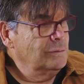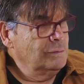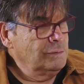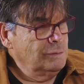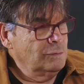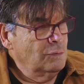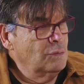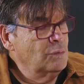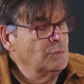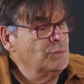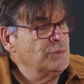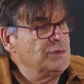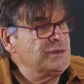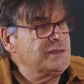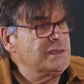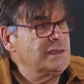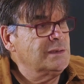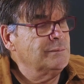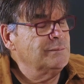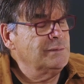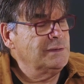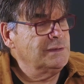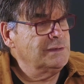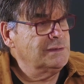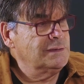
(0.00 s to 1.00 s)
your
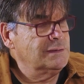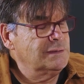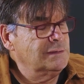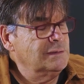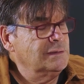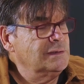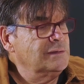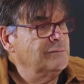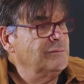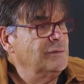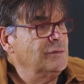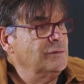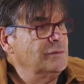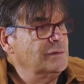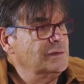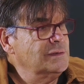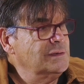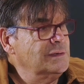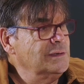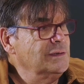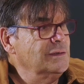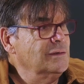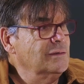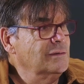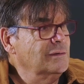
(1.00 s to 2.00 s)
museum is
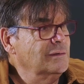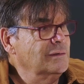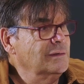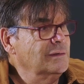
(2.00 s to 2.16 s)
focusing on.